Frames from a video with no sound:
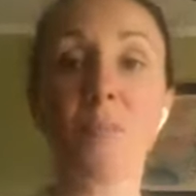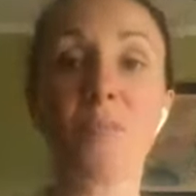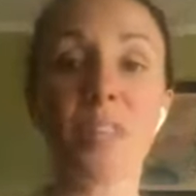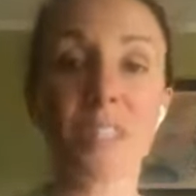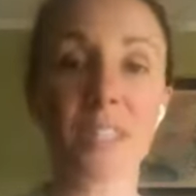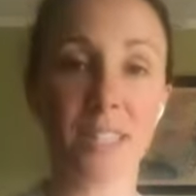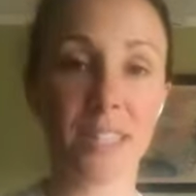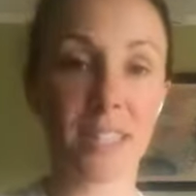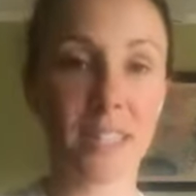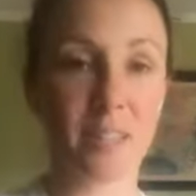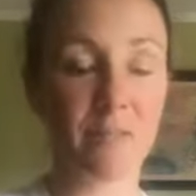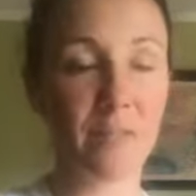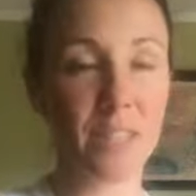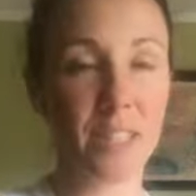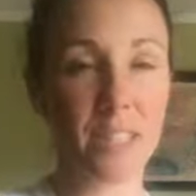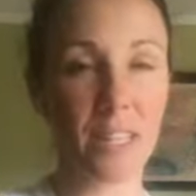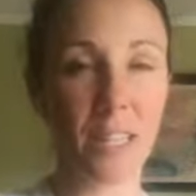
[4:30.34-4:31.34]
system
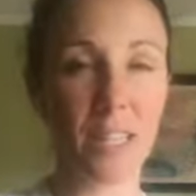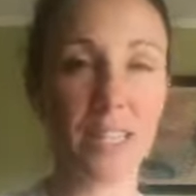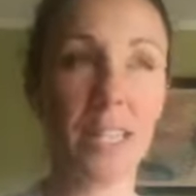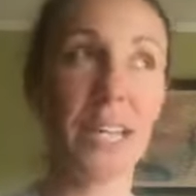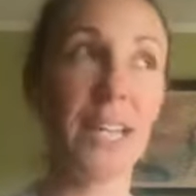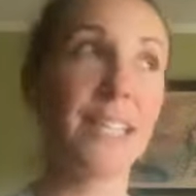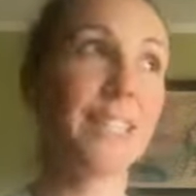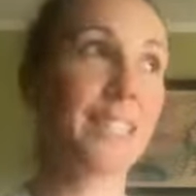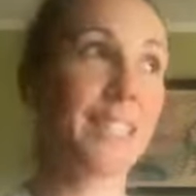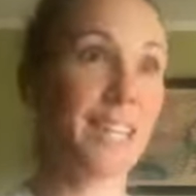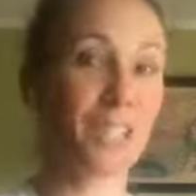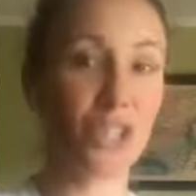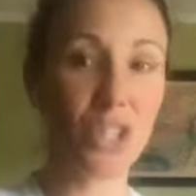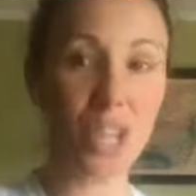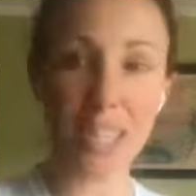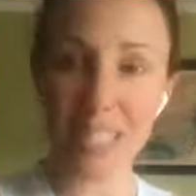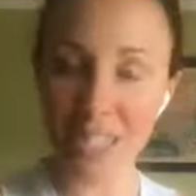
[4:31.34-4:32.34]
facilitates
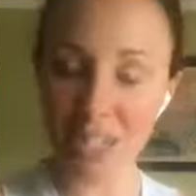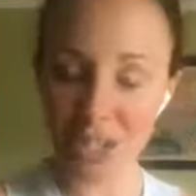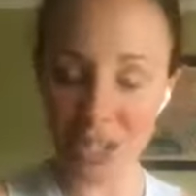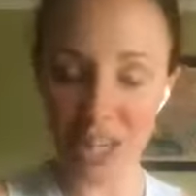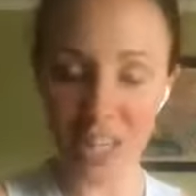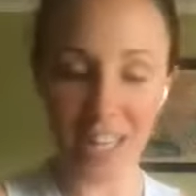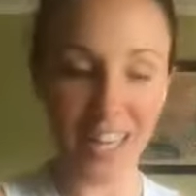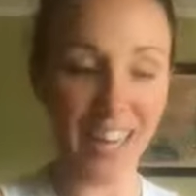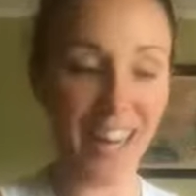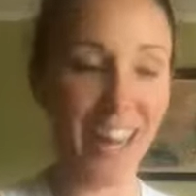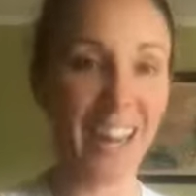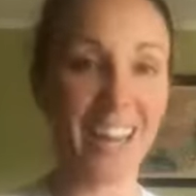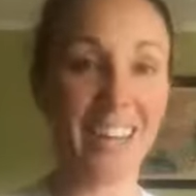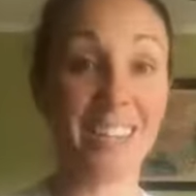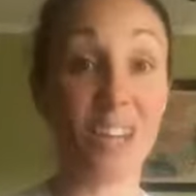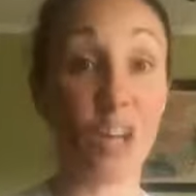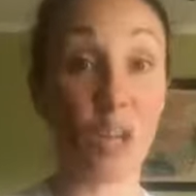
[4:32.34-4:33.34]
digestion
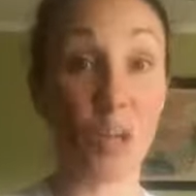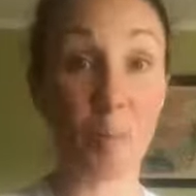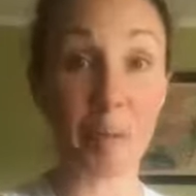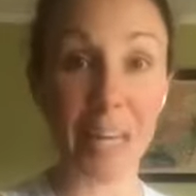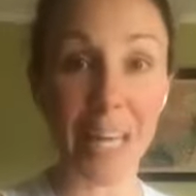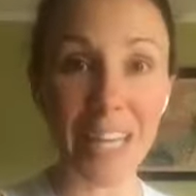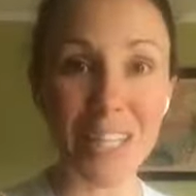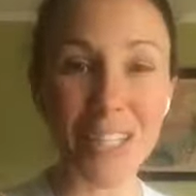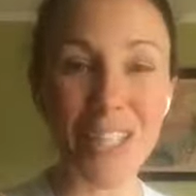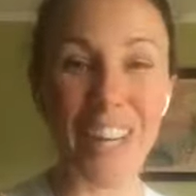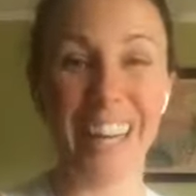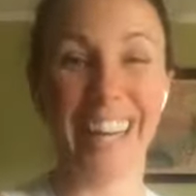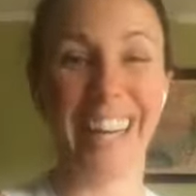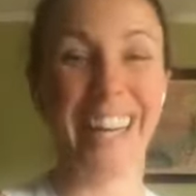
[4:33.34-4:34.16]
and elimination